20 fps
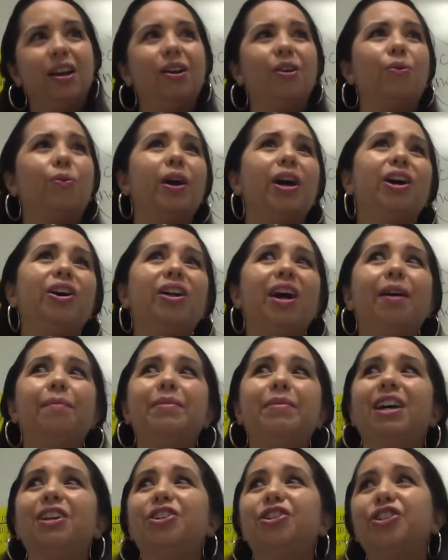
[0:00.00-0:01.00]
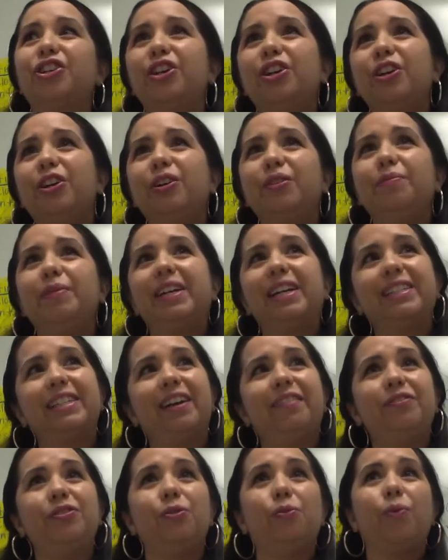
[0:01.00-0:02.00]
Well, I'm not sure because I
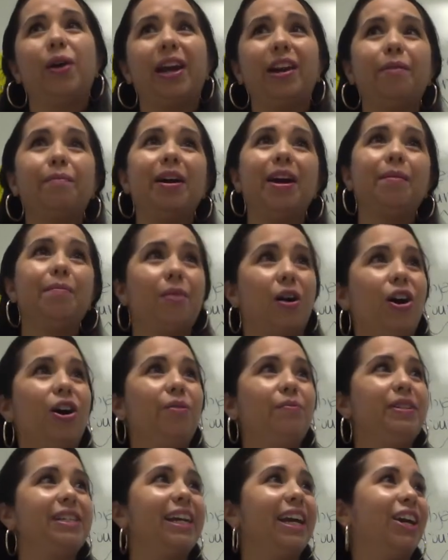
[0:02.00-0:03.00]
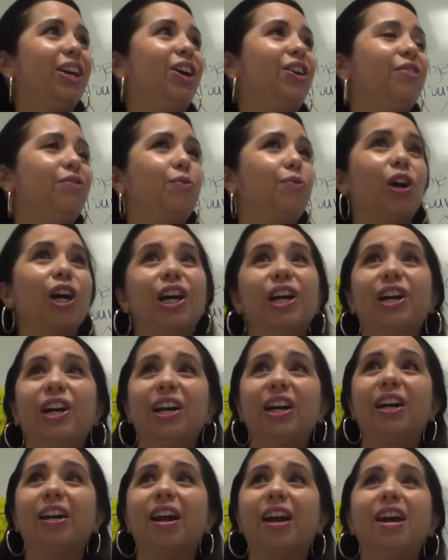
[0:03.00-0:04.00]
have to wait on my mom to get off
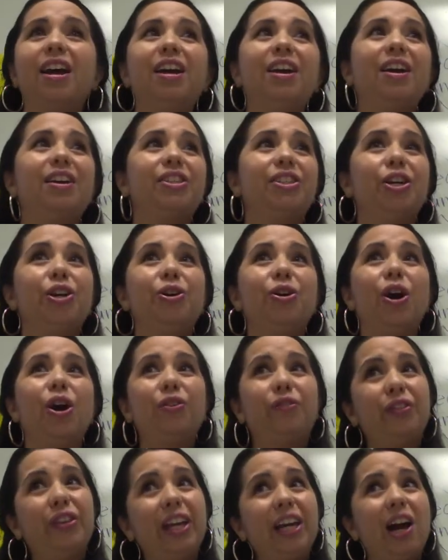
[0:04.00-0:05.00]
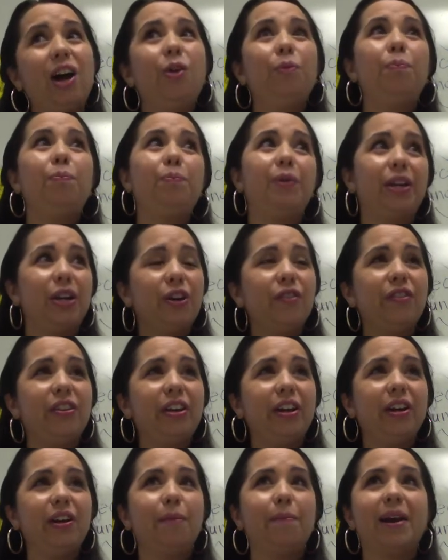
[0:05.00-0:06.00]
work. So hopefully I'll be over
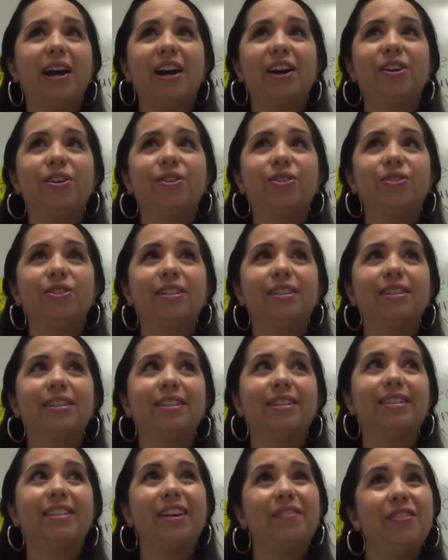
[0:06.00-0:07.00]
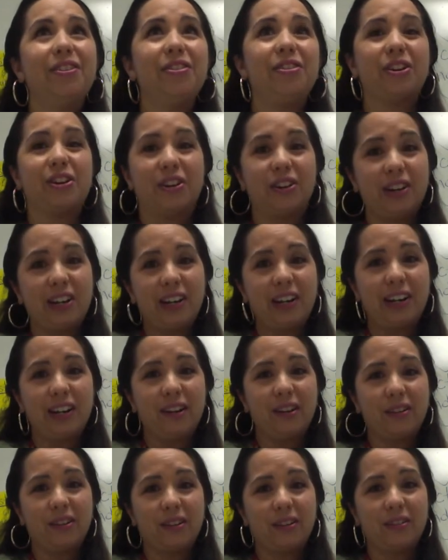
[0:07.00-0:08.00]
there about
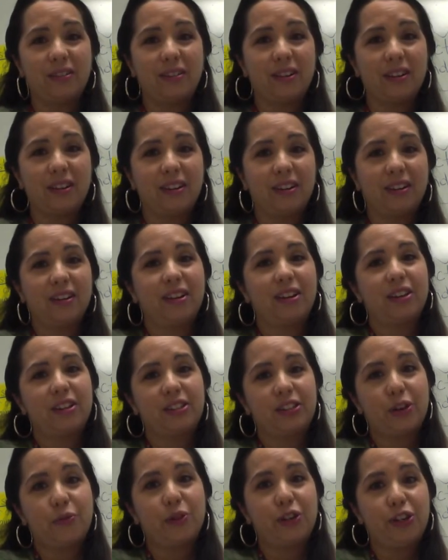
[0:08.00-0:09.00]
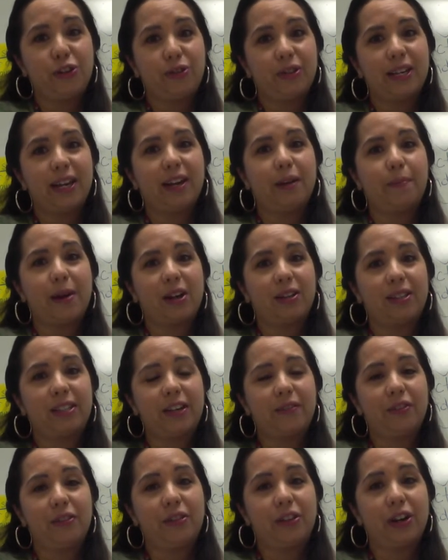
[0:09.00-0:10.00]
7:30. So when you say about
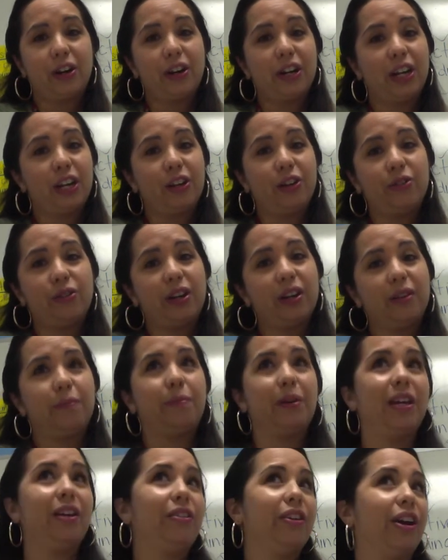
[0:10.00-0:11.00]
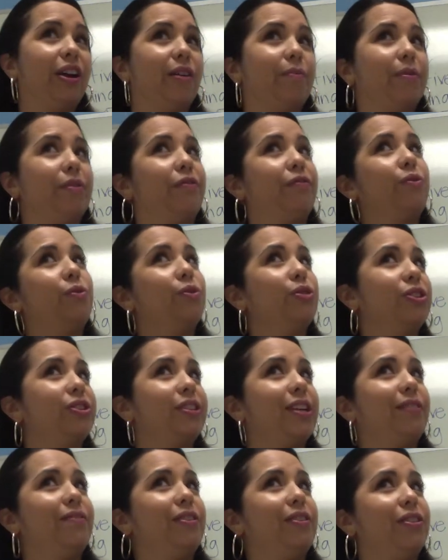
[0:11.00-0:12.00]
7:30, you can be there before
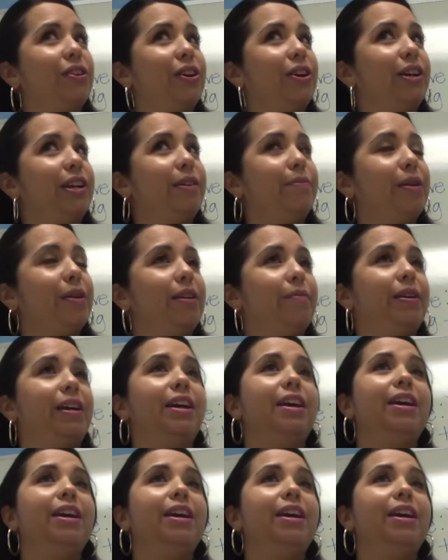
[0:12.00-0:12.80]
7:30 maybe.